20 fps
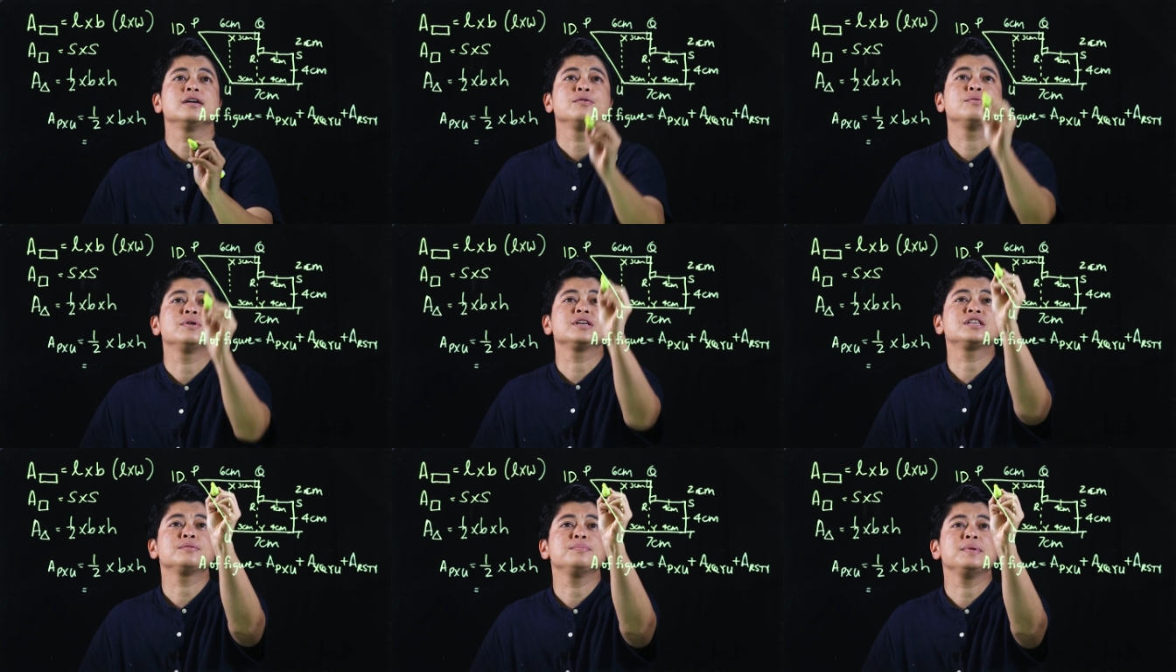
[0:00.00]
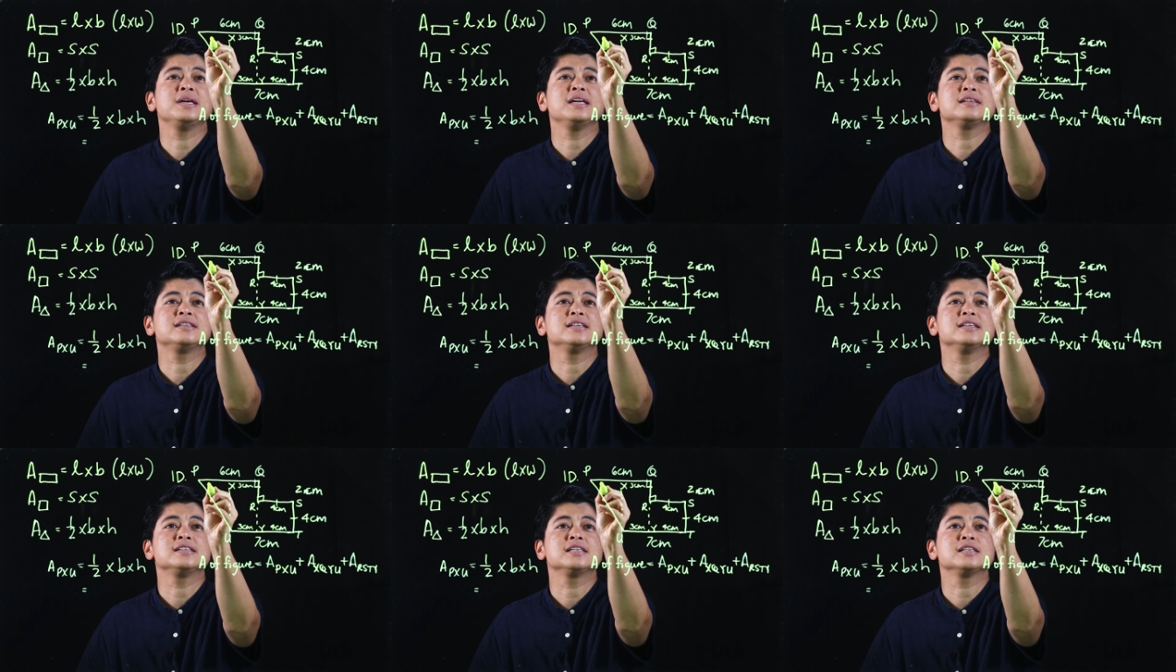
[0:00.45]
Which
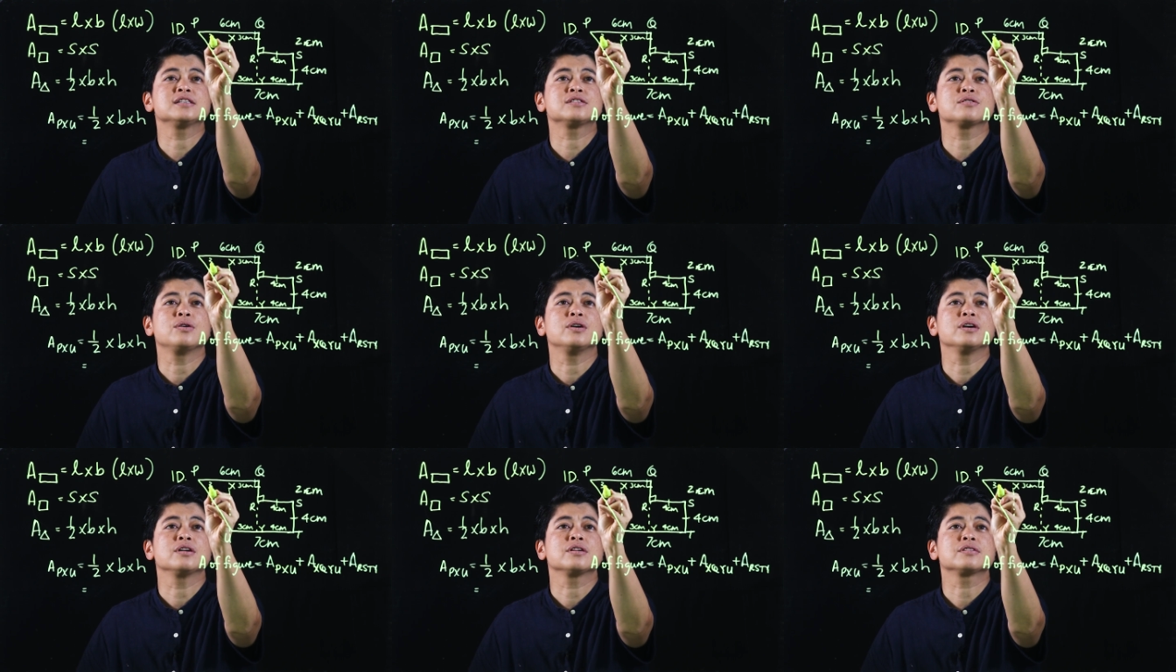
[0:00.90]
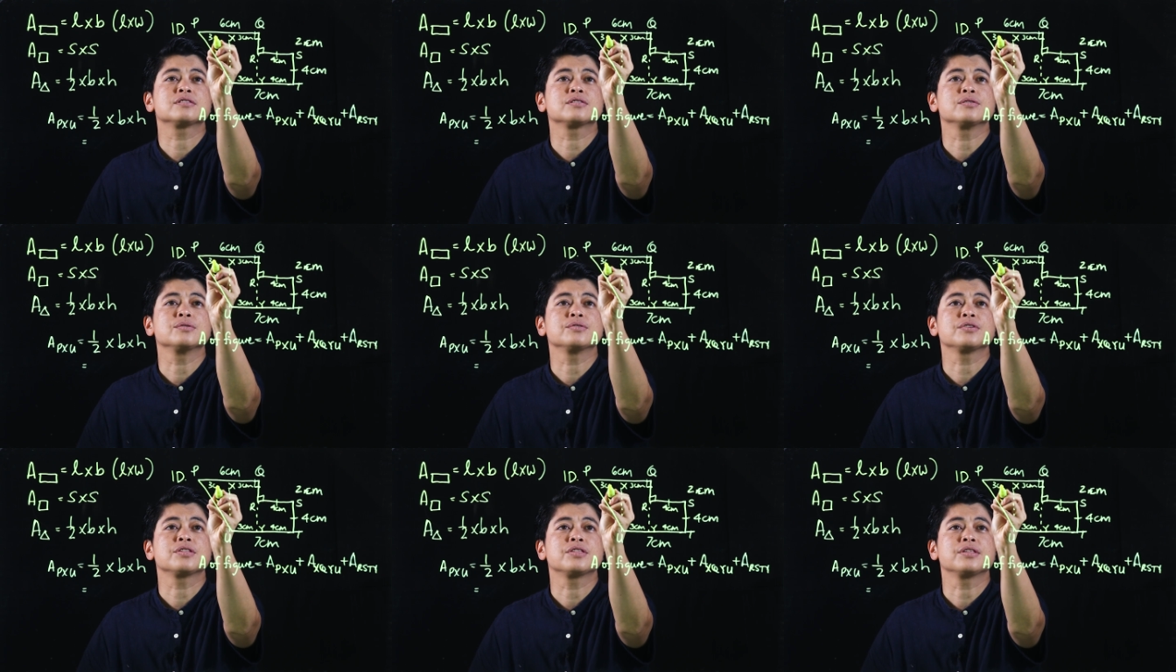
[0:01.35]
means this is
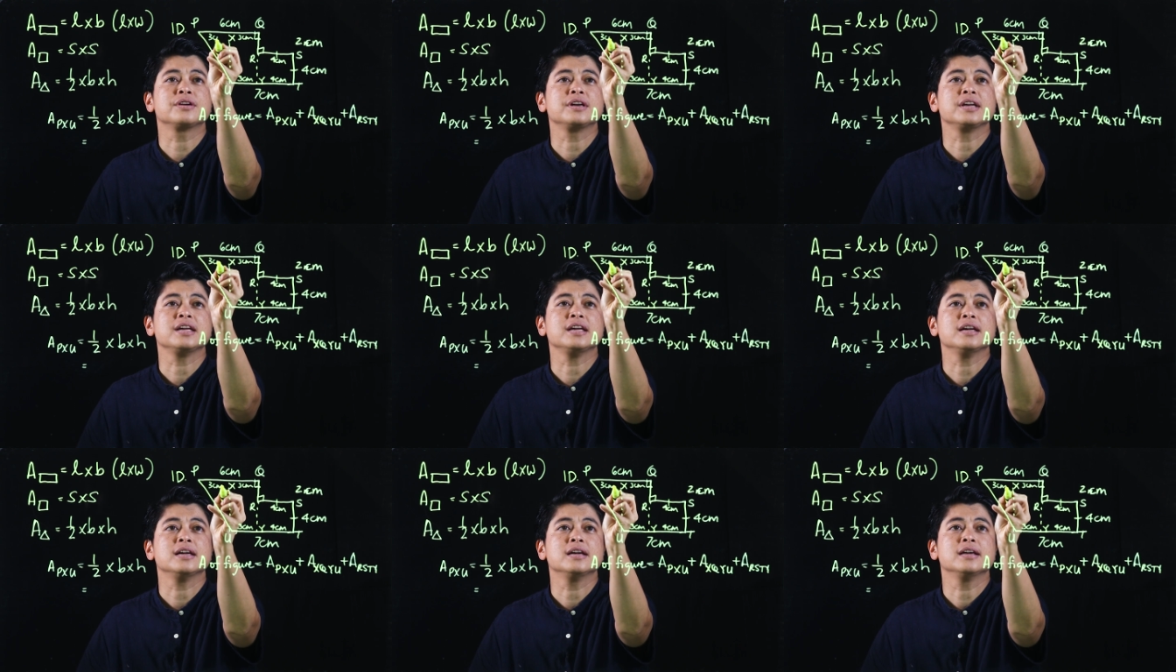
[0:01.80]
also 3.